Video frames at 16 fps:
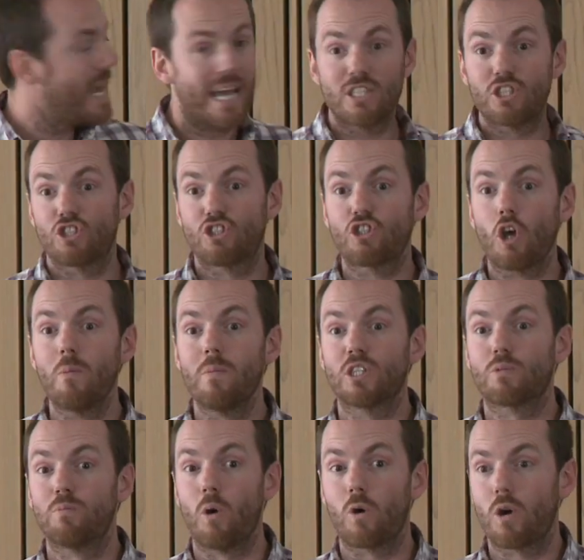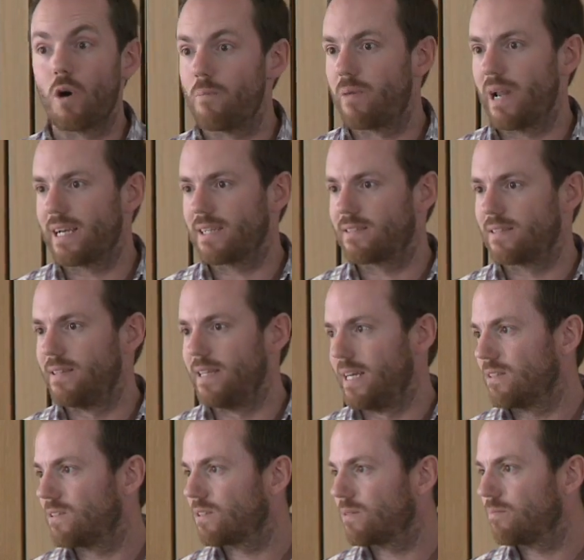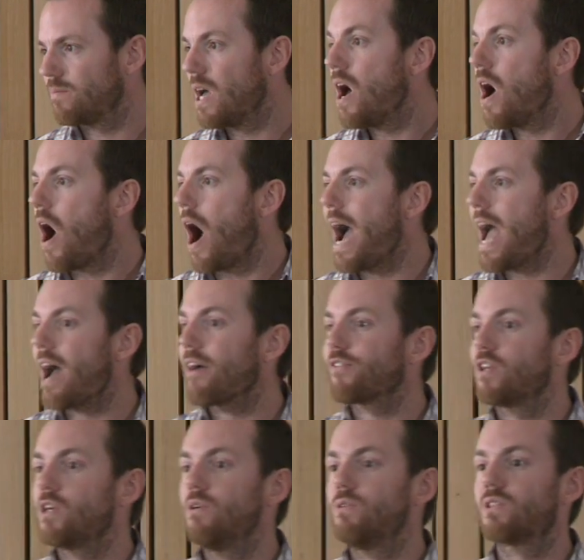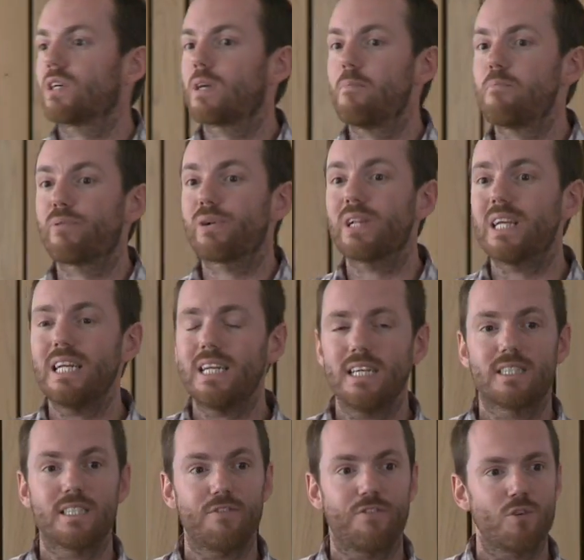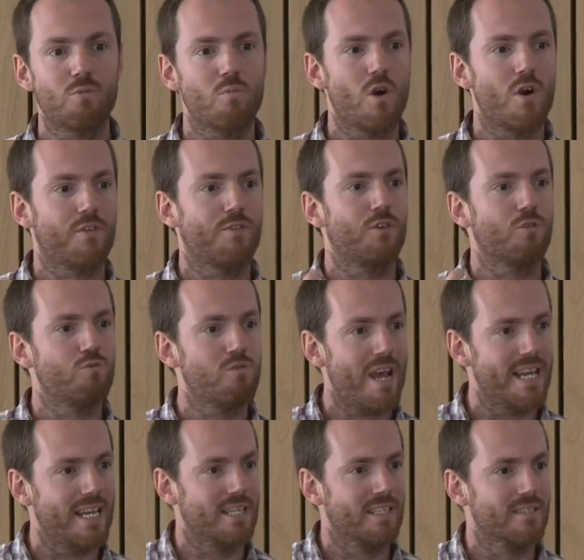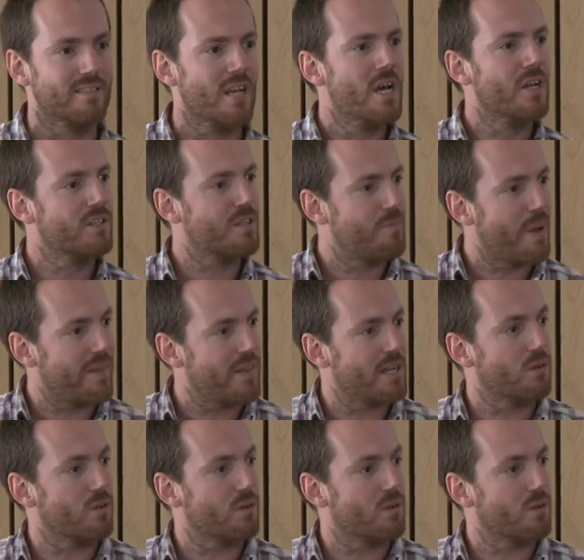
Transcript: it's so much more complex than this. I have to use a completely different word for rained depending